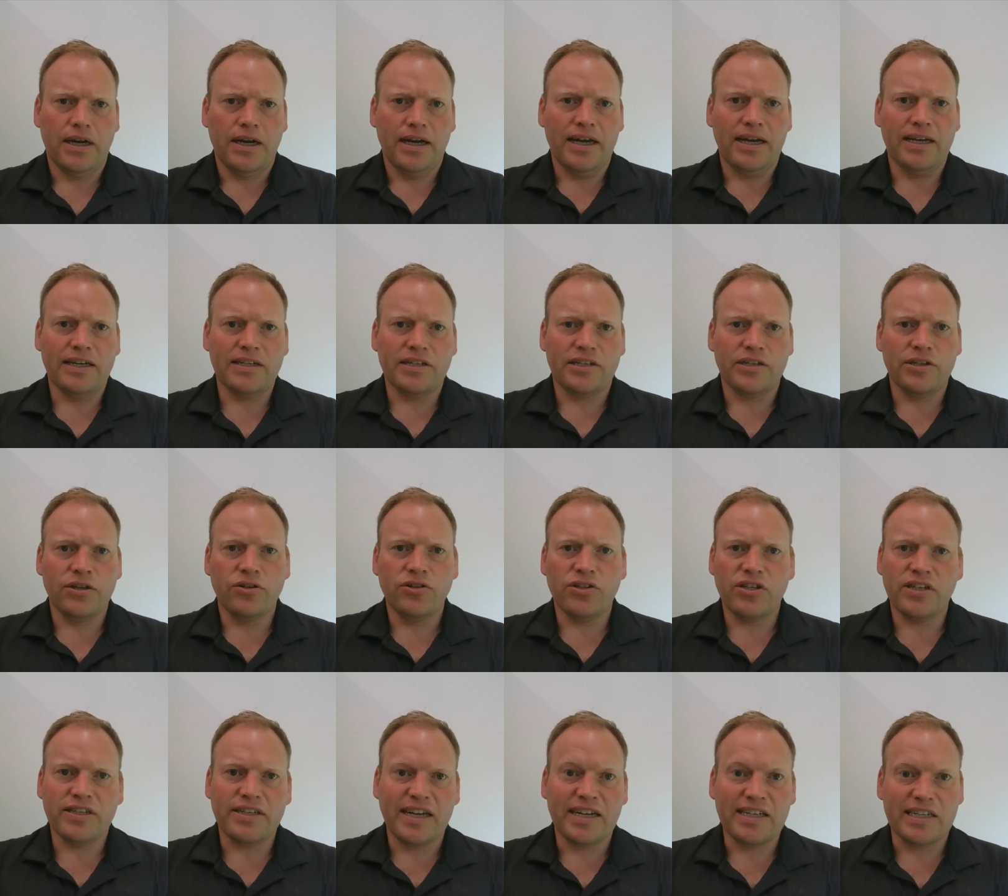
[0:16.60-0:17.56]
it
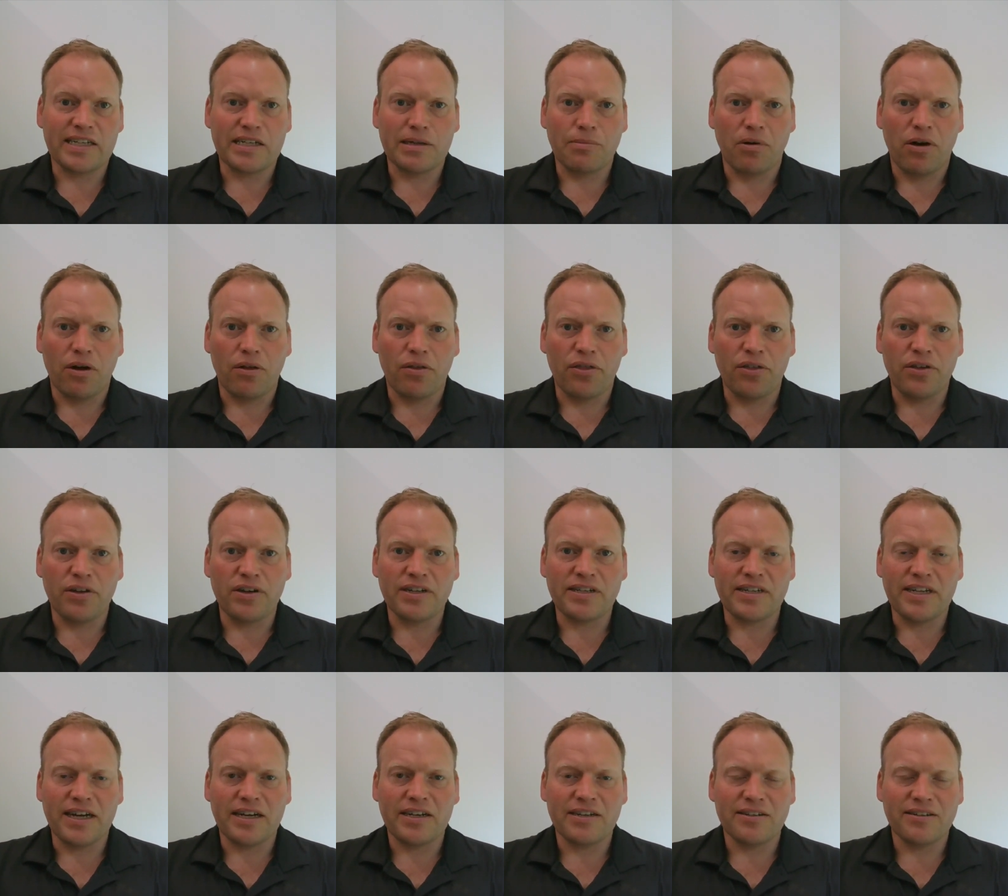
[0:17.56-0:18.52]
usually takes us about
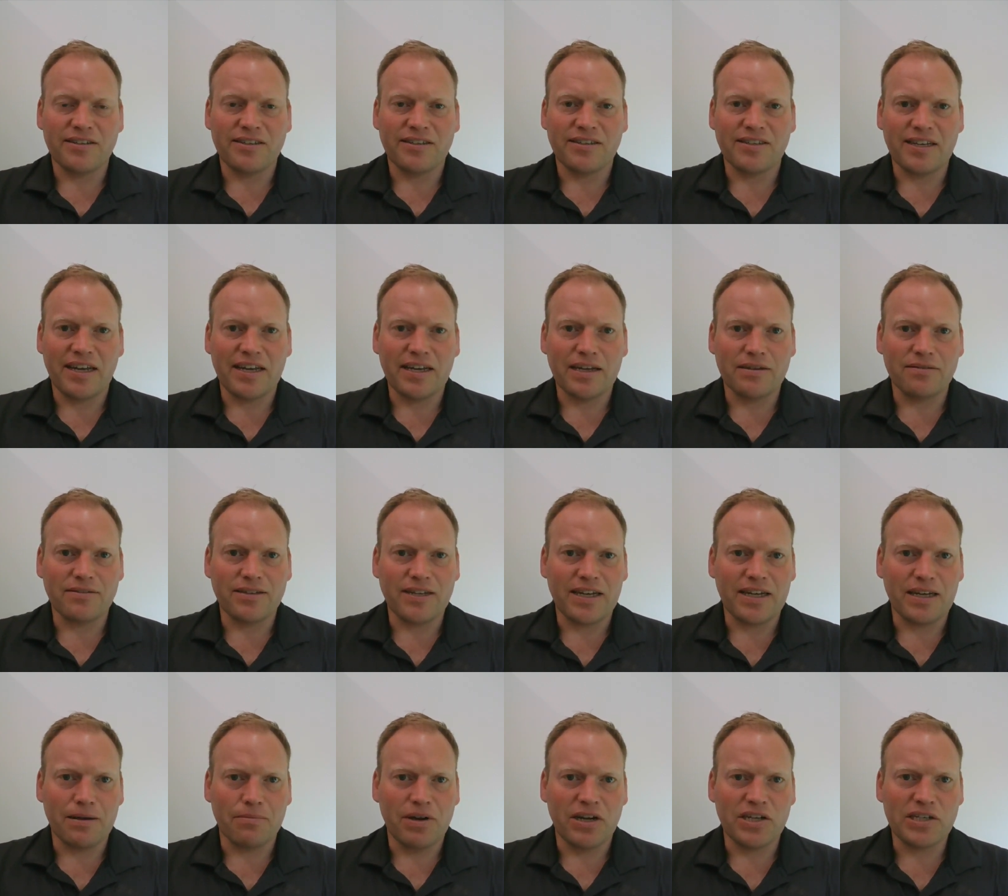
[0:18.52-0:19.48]
30 seconds to take it,
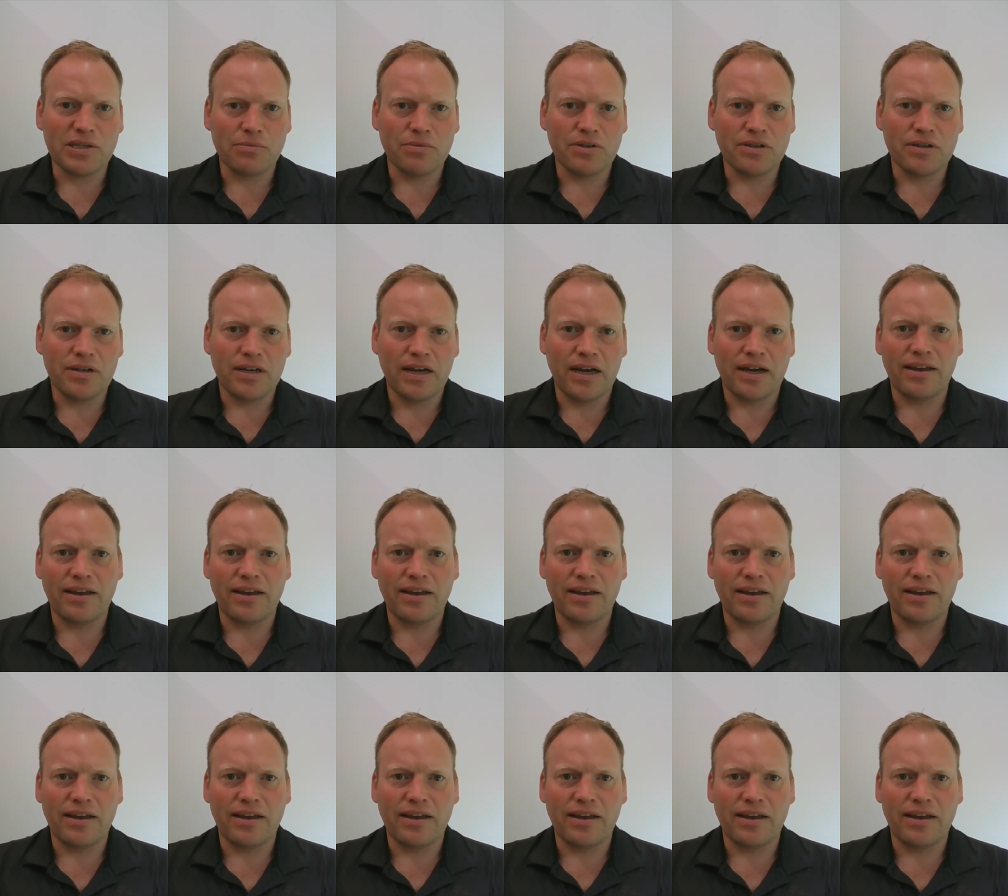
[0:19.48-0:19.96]
take a measurement,